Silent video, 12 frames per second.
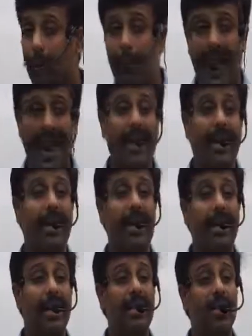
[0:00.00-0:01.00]

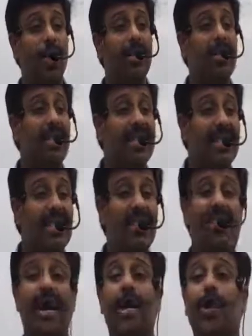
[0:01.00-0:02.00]
Practically, it is not
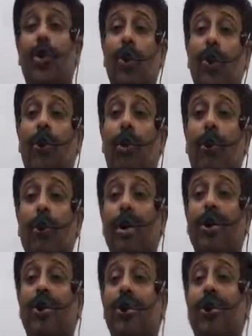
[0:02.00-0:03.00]
justified to do
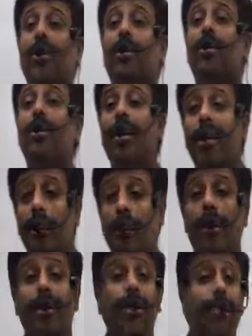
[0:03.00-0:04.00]
population inquiry.